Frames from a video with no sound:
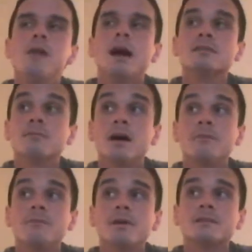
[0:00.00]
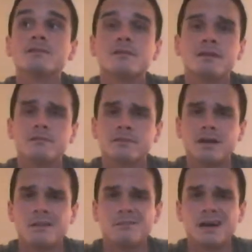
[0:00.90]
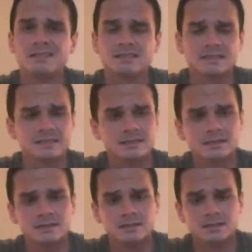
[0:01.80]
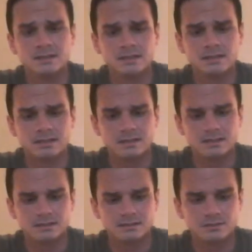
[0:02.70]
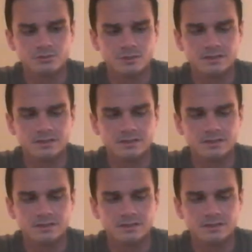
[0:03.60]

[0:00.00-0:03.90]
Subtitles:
As my best friend for My AGN, who do I